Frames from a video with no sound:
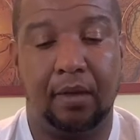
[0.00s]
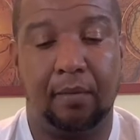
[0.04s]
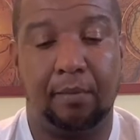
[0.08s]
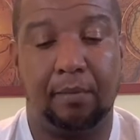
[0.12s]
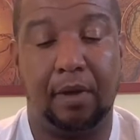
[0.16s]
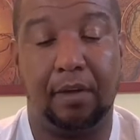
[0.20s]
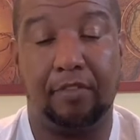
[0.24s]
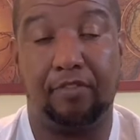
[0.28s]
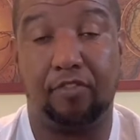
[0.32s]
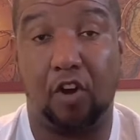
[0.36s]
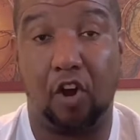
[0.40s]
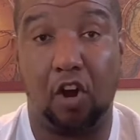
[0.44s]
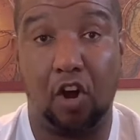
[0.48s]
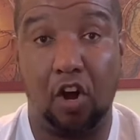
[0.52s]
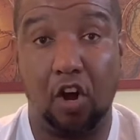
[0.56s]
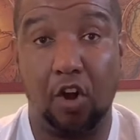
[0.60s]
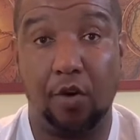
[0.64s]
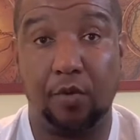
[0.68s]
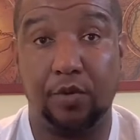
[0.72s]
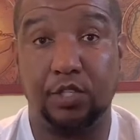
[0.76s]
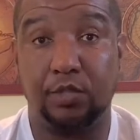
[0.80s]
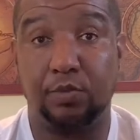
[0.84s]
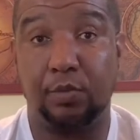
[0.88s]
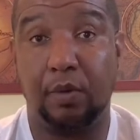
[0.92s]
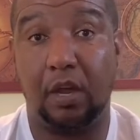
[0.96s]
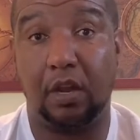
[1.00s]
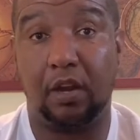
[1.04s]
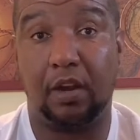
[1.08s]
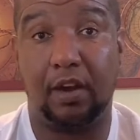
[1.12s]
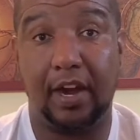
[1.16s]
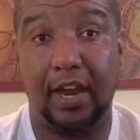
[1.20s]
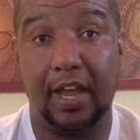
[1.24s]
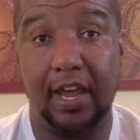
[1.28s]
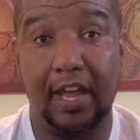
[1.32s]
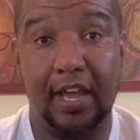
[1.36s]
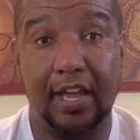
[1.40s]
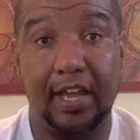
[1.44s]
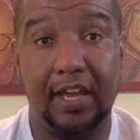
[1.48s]
But for her with smaller
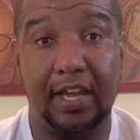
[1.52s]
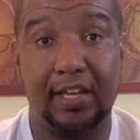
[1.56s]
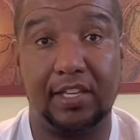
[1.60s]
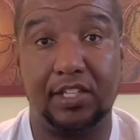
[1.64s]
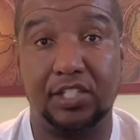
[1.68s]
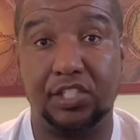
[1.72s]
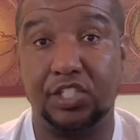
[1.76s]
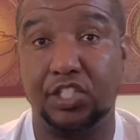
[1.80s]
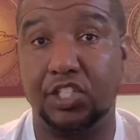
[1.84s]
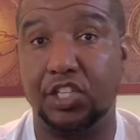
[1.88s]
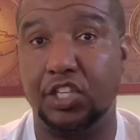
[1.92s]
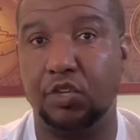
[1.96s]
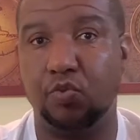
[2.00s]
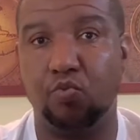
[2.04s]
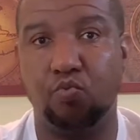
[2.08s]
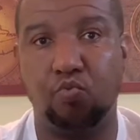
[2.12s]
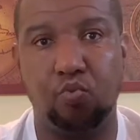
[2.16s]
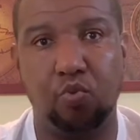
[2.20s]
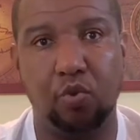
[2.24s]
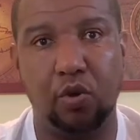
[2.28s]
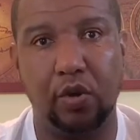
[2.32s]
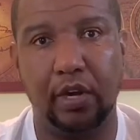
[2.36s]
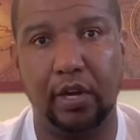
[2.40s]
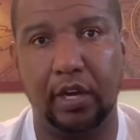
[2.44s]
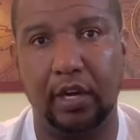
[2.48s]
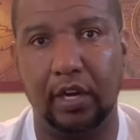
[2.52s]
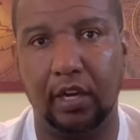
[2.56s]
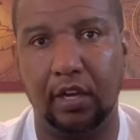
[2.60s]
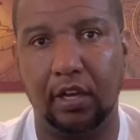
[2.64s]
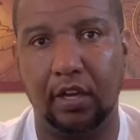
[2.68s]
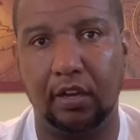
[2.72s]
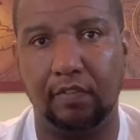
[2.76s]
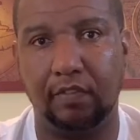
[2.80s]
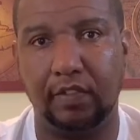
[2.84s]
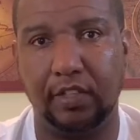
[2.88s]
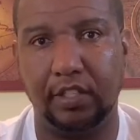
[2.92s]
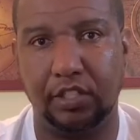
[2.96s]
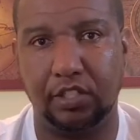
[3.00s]
hands, she really
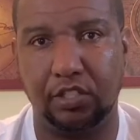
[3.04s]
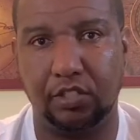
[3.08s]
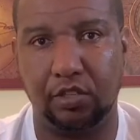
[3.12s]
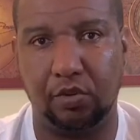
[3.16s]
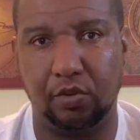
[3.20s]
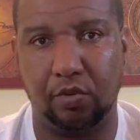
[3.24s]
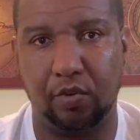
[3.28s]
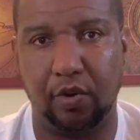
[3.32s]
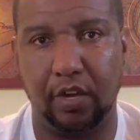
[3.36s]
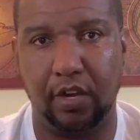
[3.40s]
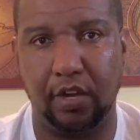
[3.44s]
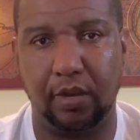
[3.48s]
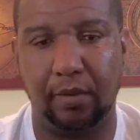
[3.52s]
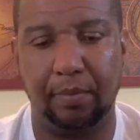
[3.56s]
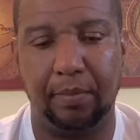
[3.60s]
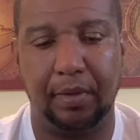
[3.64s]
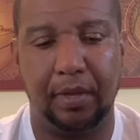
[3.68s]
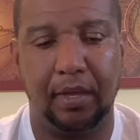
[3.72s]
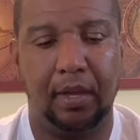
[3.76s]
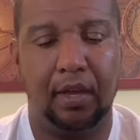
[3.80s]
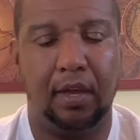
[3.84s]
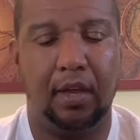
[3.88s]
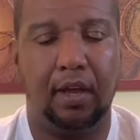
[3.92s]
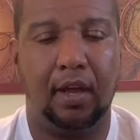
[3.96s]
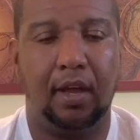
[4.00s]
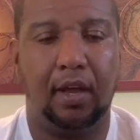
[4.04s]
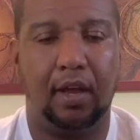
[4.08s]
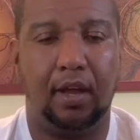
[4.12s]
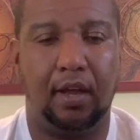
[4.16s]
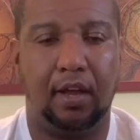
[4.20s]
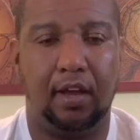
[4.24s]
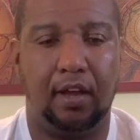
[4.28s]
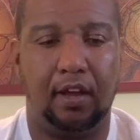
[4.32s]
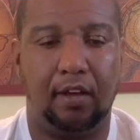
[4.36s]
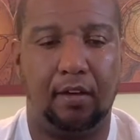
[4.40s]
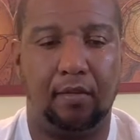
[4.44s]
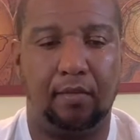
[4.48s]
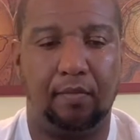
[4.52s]
loved this grip.
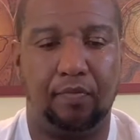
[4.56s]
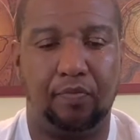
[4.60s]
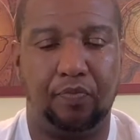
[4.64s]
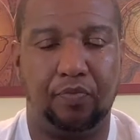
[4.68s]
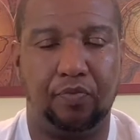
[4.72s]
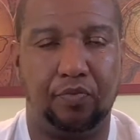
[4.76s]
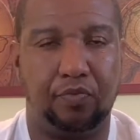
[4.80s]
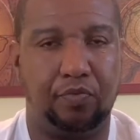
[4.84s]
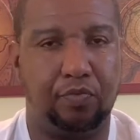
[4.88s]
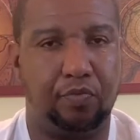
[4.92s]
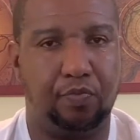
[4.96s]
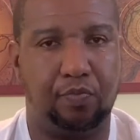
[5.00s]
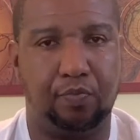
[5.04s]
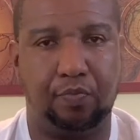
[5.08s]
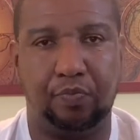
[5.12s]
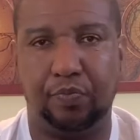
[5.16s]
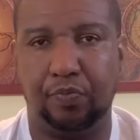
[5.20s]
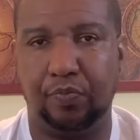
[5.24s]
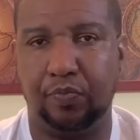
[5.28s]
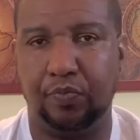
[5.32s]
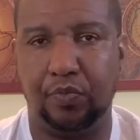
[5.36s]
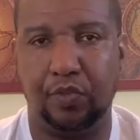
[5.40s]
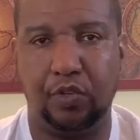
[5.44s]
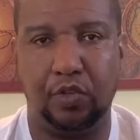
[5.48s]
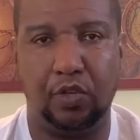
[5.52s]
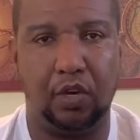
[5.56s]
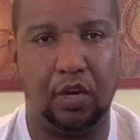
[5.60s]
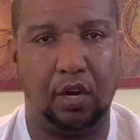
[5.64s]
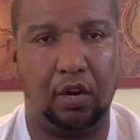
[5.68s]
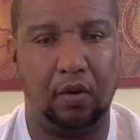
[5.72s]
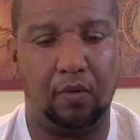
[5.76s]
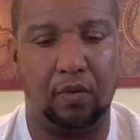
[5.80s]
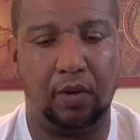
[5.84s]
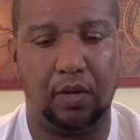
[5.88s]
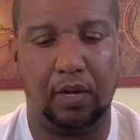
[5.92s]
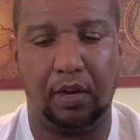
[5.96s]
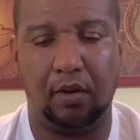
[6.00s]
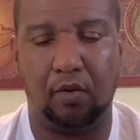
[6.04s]
You
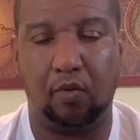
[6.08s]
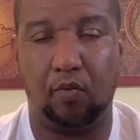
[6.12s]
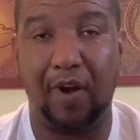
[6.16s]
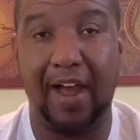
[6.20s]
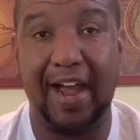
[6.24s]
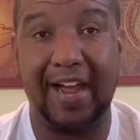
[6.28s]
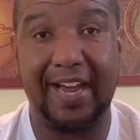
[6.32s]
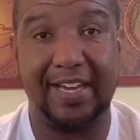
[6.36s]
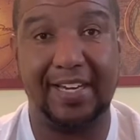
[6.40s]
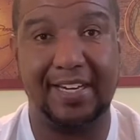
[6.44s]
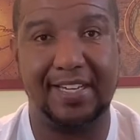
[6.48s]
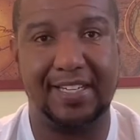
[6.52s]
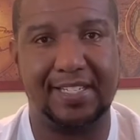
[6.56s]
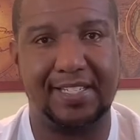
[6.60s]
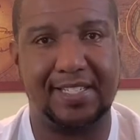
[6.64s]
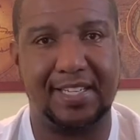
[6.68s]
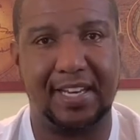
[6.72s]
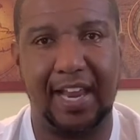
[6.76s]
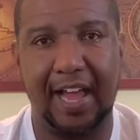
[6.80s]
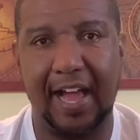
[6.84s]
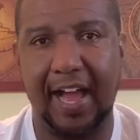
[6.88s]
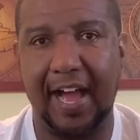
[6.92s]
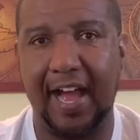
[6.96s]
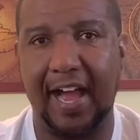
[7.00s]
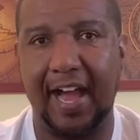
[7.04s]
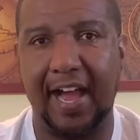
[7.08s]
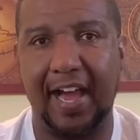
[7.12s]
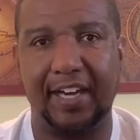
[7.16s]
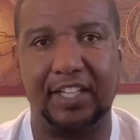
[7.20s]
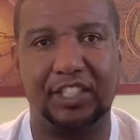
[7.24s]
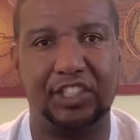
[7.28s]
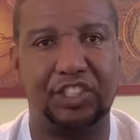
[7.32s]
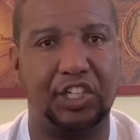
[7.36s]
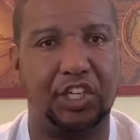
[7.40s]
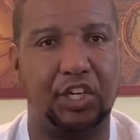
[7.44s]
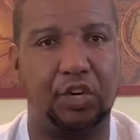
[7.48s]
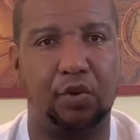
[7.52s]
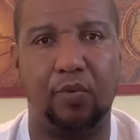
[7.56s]
know, racking the slide,
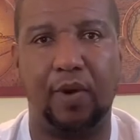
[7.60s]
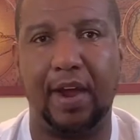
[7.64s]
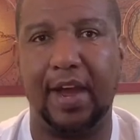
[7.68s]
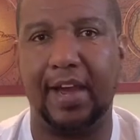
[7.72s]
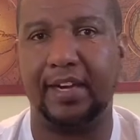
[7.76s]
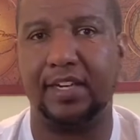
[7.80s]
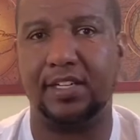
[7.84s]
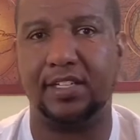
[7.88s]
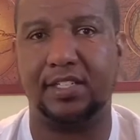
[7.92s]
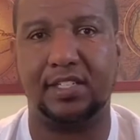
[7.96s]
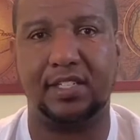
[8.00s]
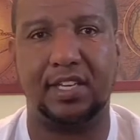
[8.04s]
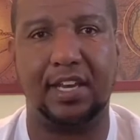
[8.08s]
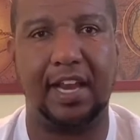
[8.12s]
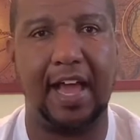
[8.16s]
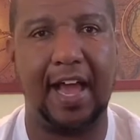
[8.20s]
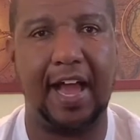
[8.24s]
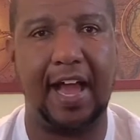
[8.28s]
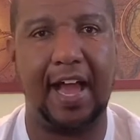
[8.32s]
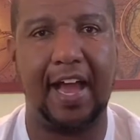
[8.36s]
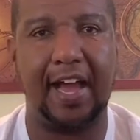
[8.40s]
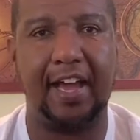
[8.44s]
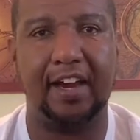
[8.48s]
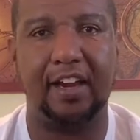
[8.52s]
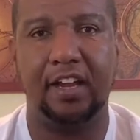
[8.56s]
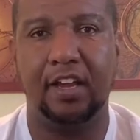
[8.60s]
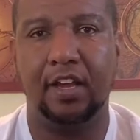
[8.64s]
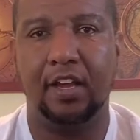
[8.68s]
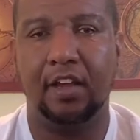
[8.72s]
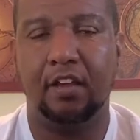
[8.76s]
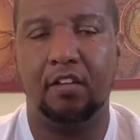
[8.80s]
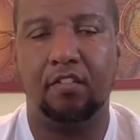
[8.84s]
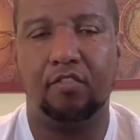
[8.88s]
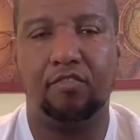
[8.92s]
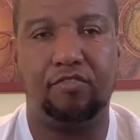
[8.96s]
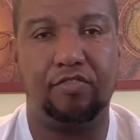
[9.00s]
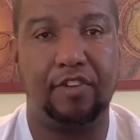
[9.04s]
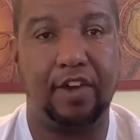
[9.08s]
she could rack the slide
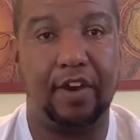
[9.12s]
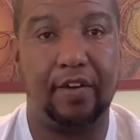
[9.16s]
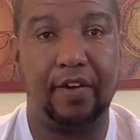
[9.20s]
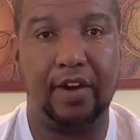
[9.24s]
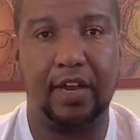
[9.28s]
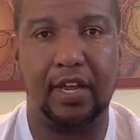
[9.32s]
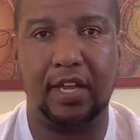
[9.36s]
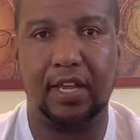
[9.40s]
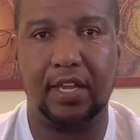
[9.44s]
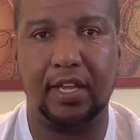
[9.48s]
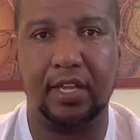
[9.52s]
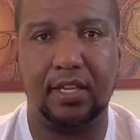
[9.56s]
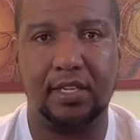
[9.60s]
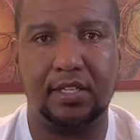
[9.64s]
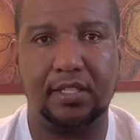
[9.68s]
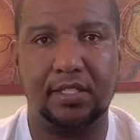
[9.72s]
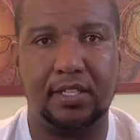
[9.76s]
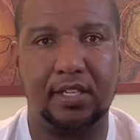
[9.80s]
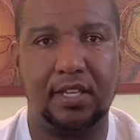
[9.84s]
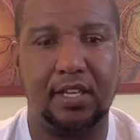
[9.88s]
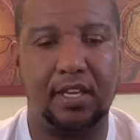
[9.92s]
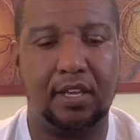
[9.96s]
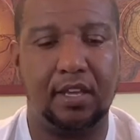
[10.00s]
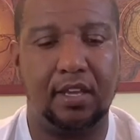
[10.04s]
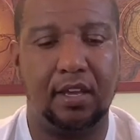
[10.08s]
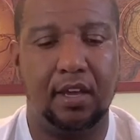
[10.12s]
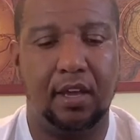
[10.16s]
very easy.